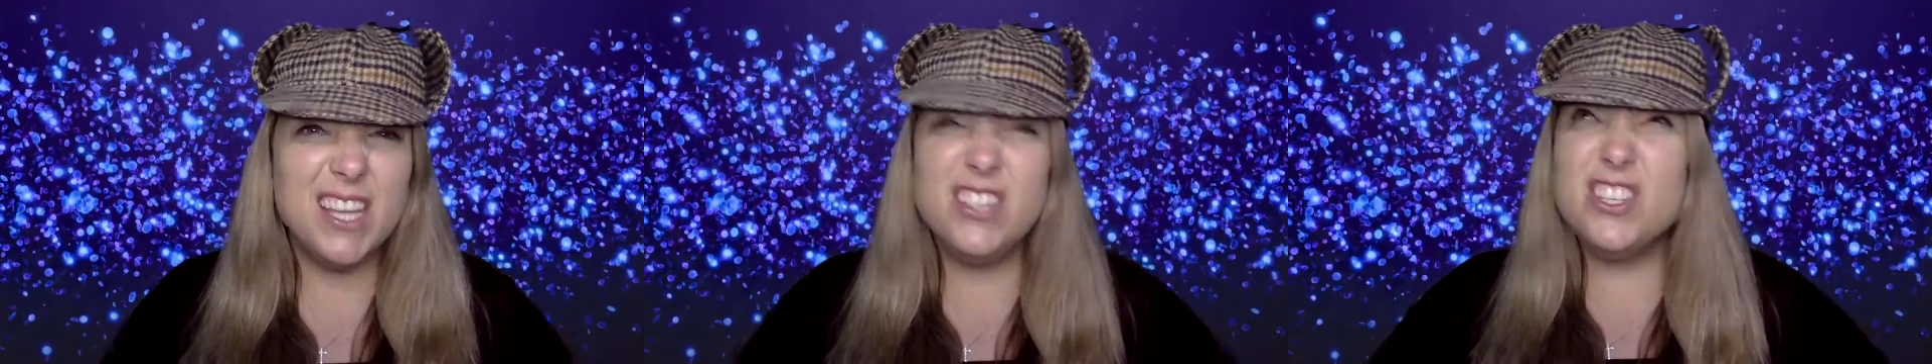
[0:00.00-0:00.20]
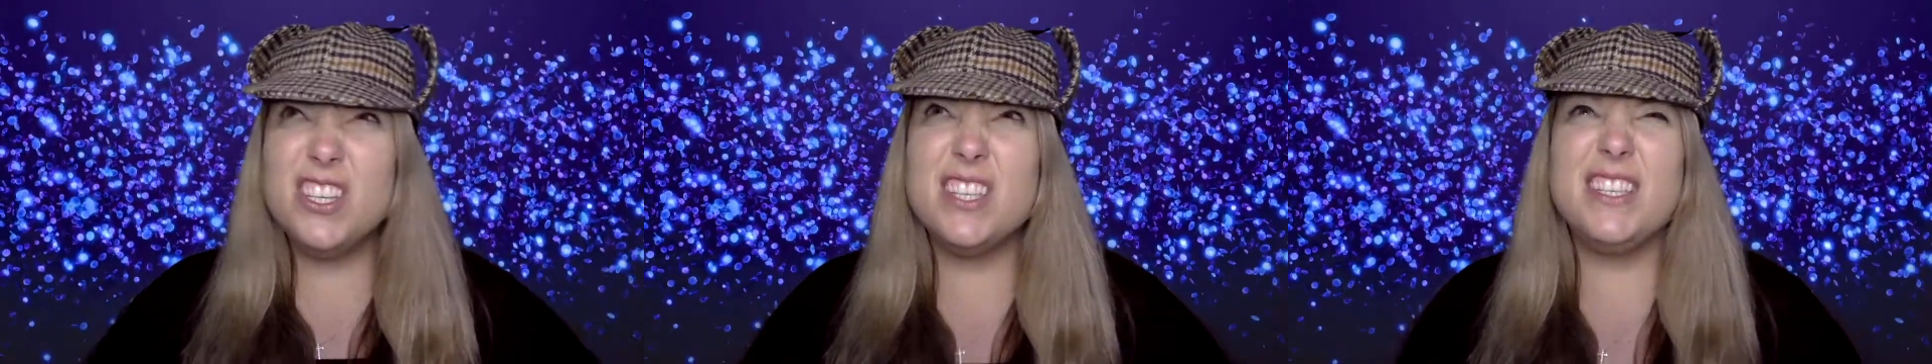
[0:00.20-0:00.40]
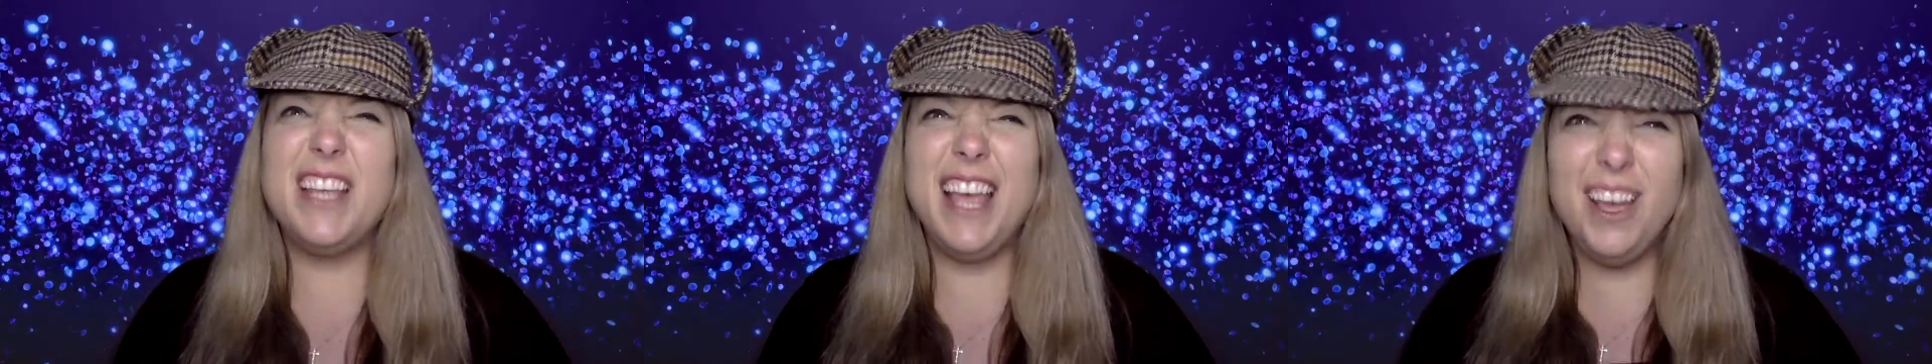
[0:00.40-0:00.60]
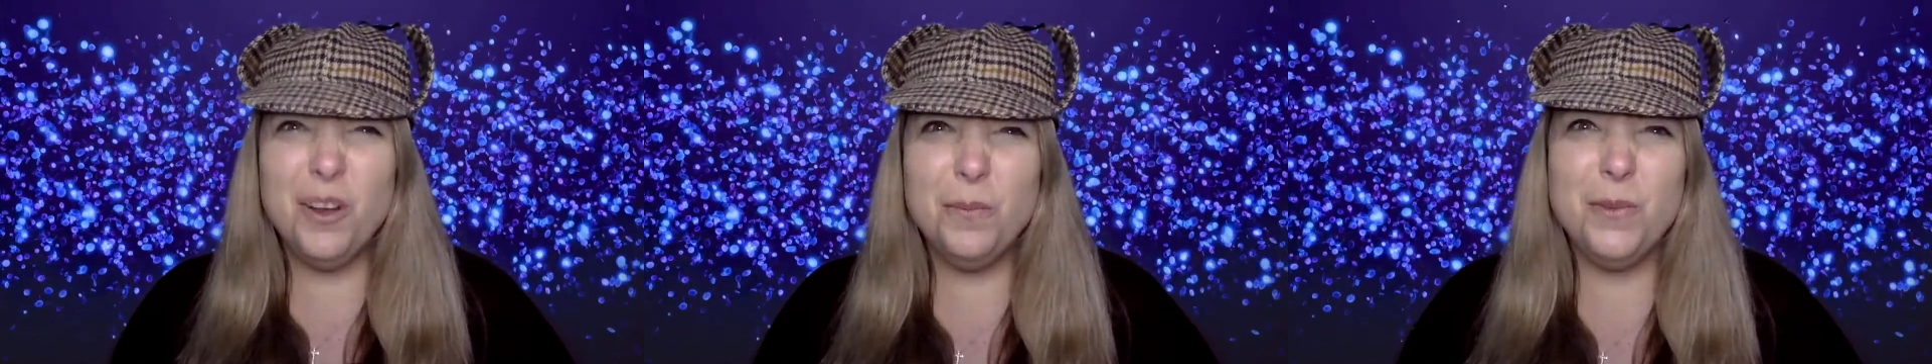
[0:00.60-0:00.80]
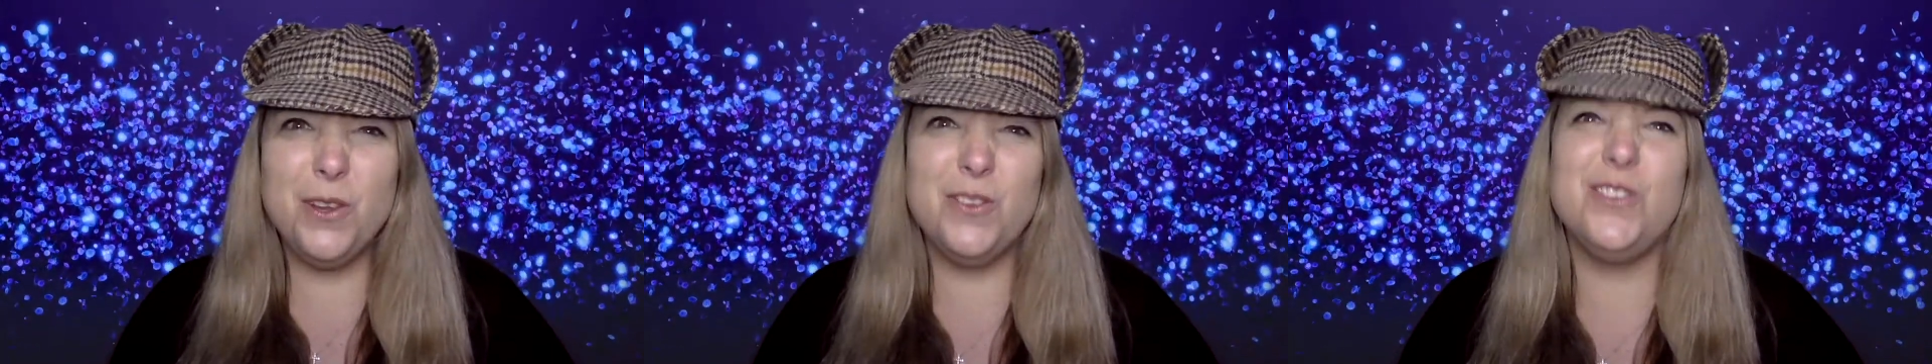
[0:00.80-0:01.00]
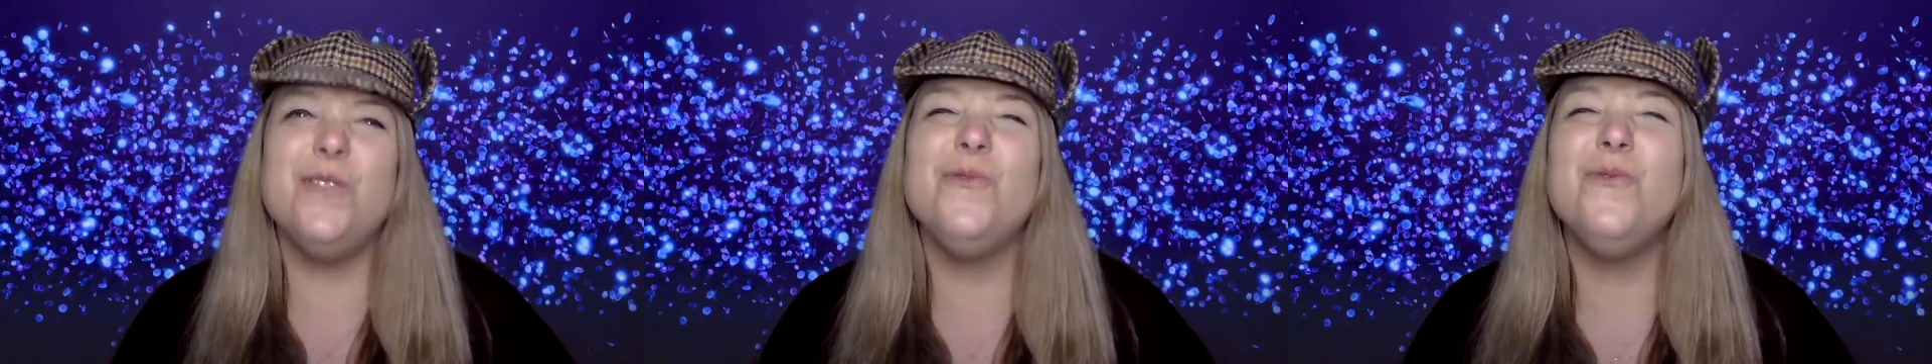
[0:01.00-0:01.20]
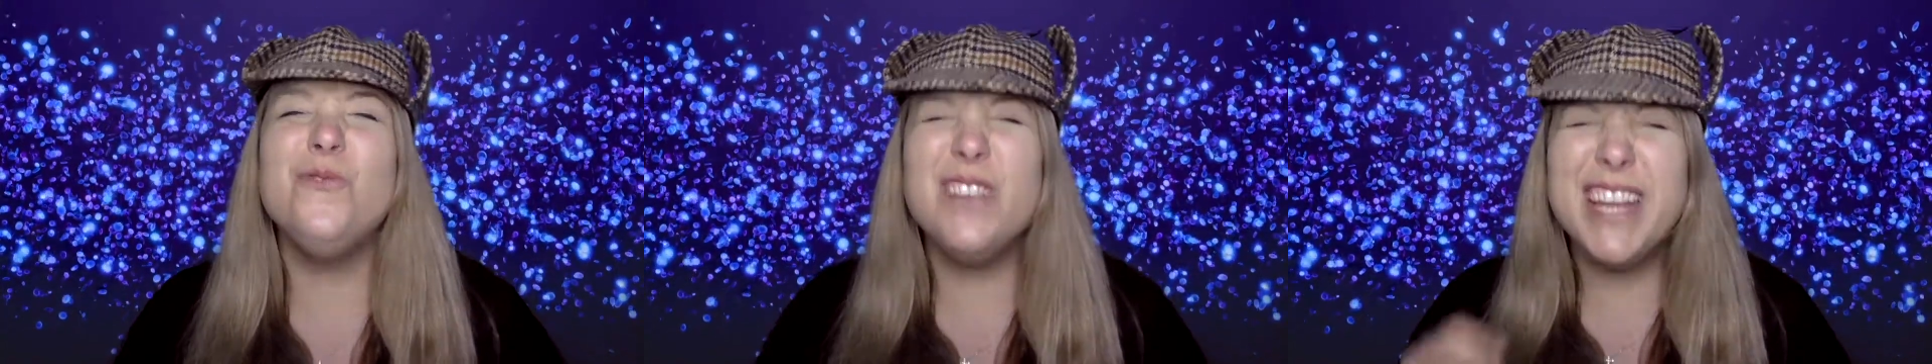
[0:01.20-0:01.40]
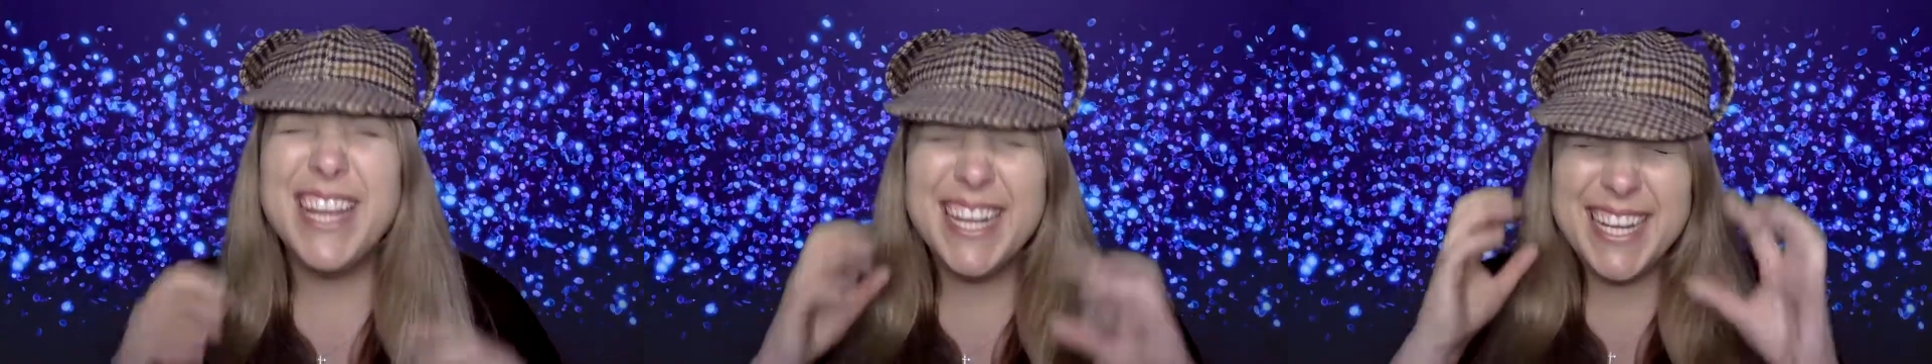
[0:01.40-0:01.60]
just to help you to
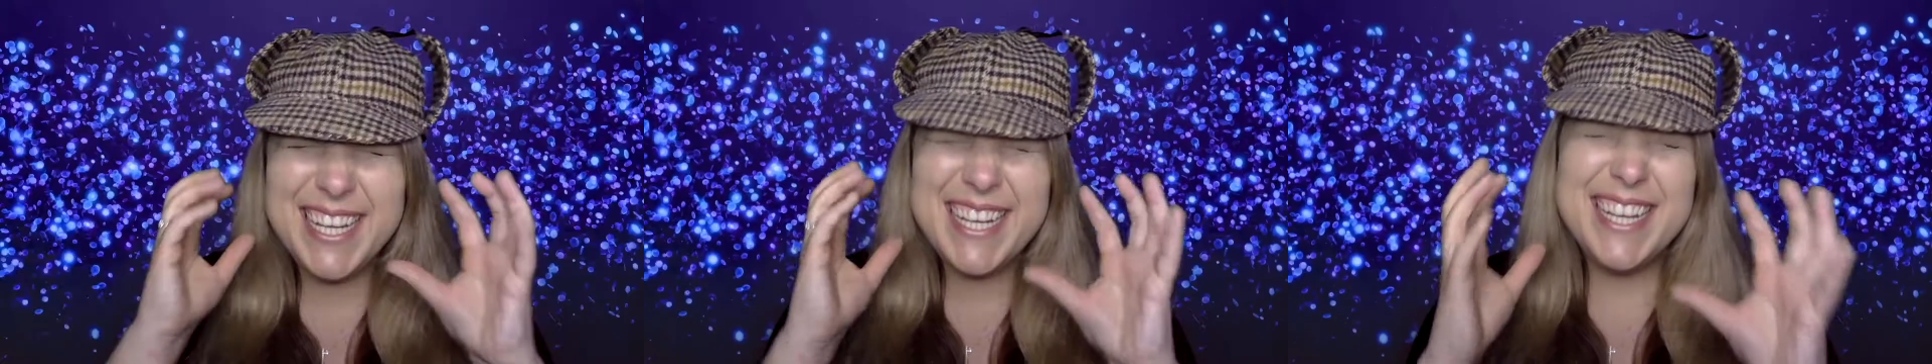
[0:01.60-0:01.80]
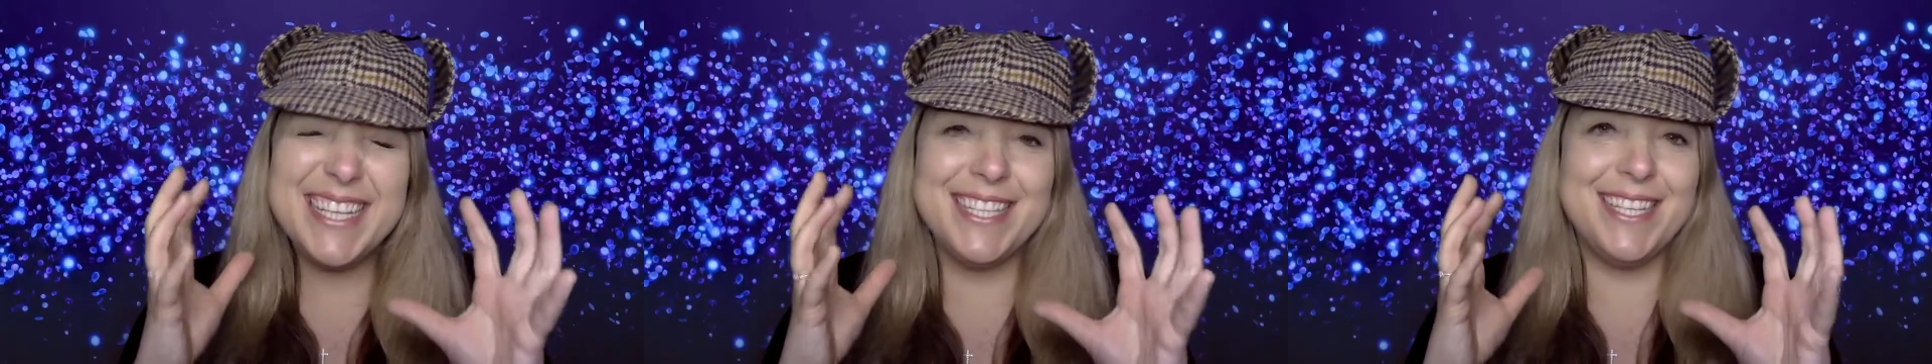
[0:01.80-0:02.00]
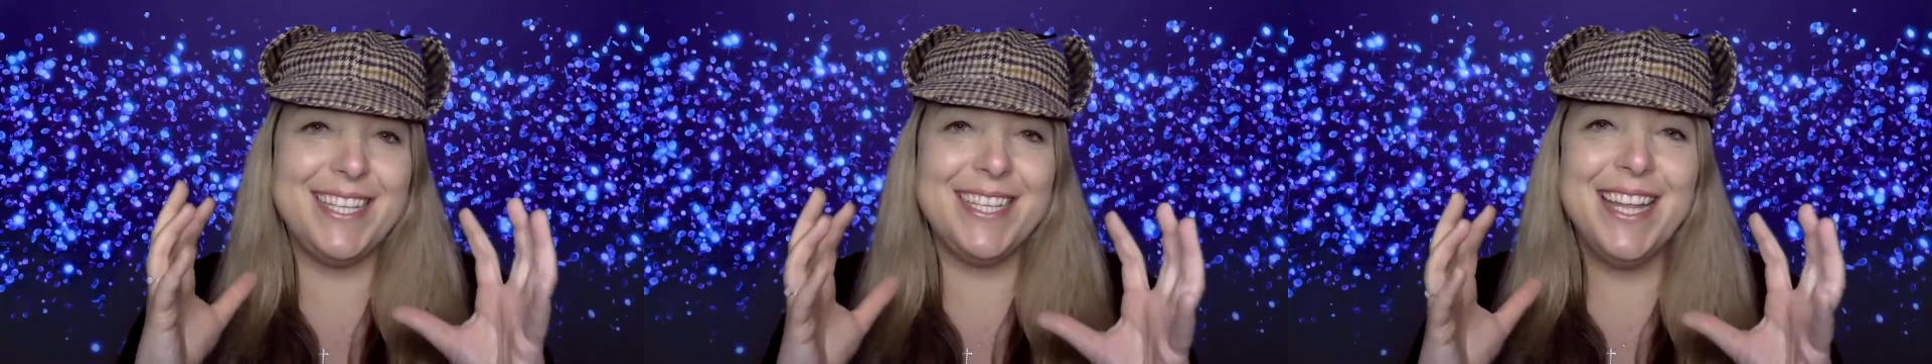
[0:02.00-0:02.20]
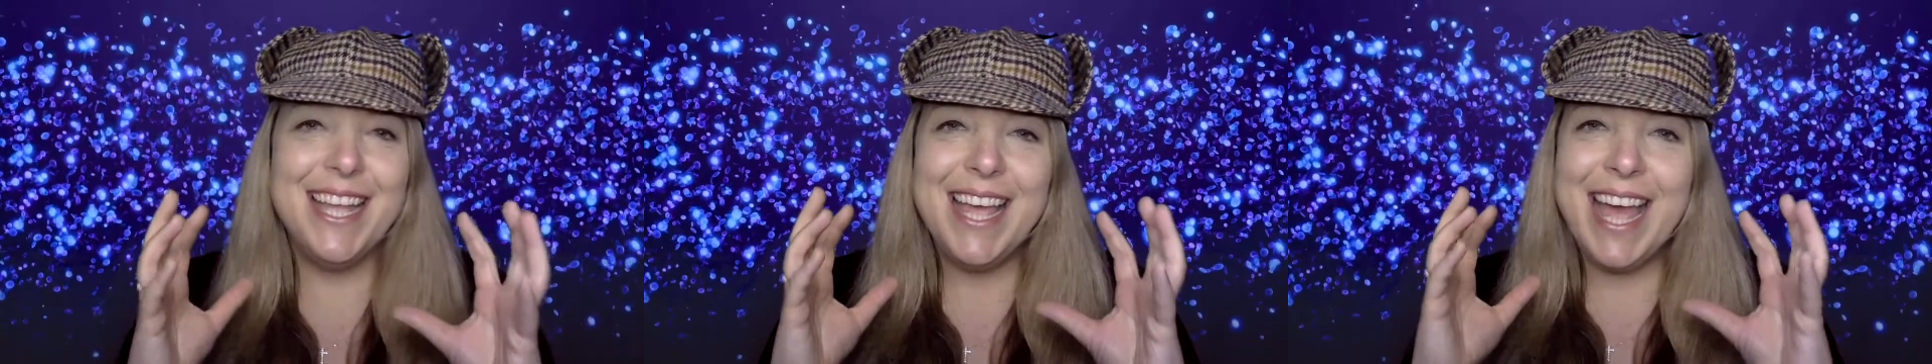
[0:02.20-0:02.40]
really listen